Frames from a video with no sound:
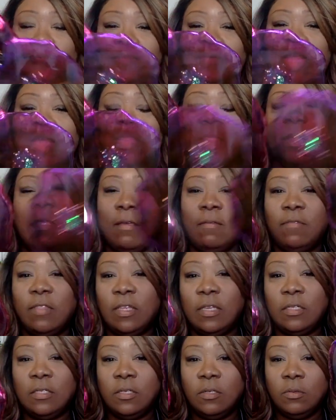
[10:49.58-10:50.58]
I love
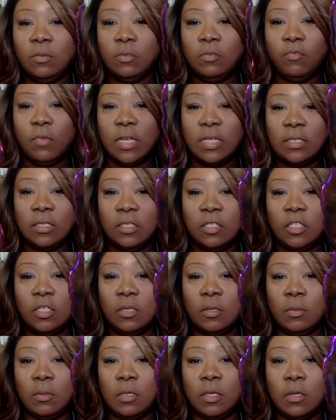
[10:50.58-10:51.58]
these new resin
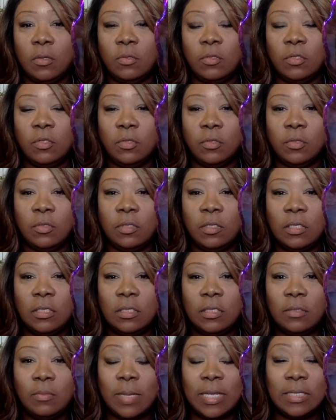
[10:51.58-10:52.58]
geode coasters. This
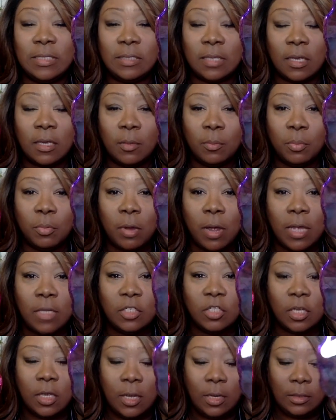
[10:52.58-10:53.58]
is my second
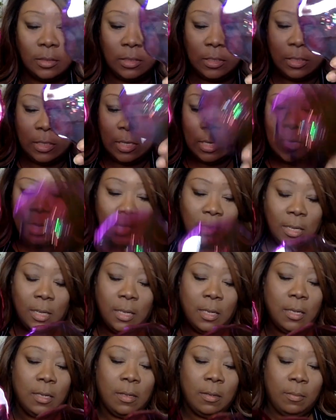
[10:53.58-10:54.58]
project.
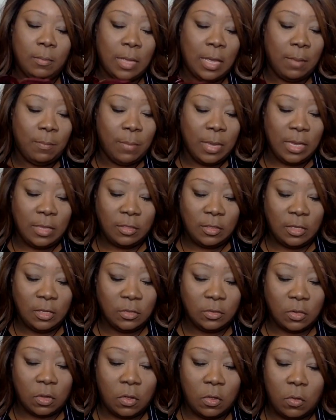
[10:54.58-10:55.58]
I made
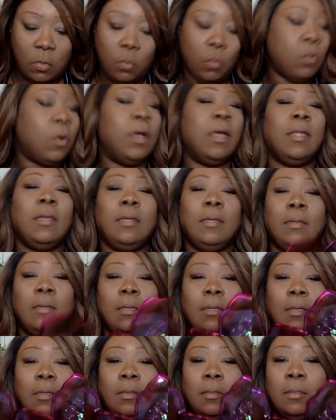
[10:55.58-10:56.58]
these all one
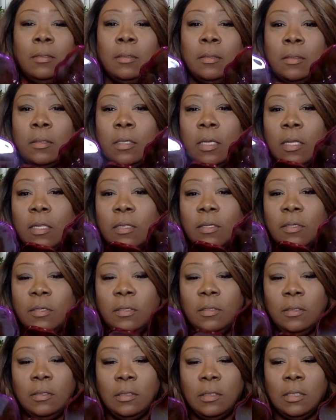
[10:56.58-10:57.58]
color.
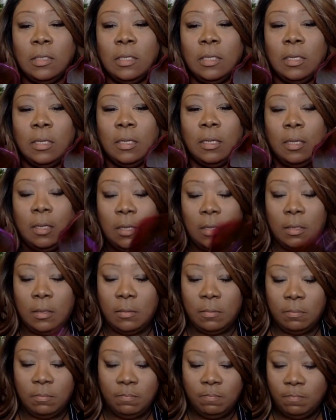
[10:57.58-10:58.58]

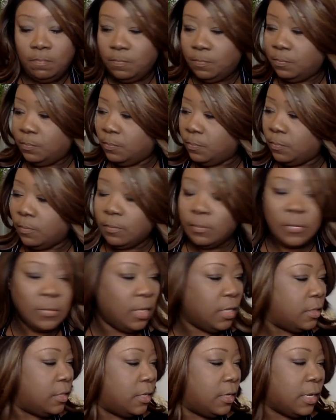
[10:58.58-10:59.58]
And
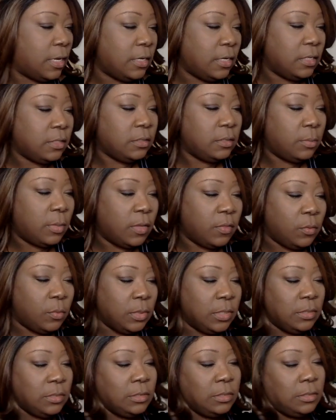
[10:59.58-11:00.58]
then I did some other
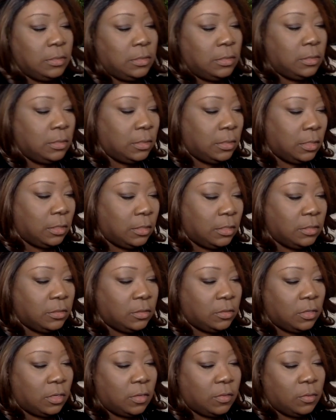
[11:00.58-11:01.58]
ones. And these
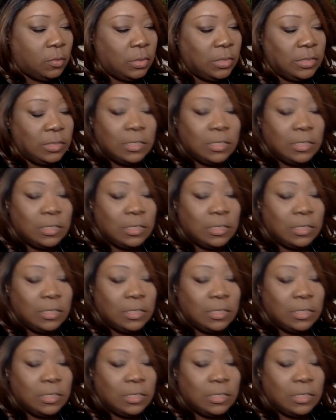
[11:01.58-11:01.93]
are the other ones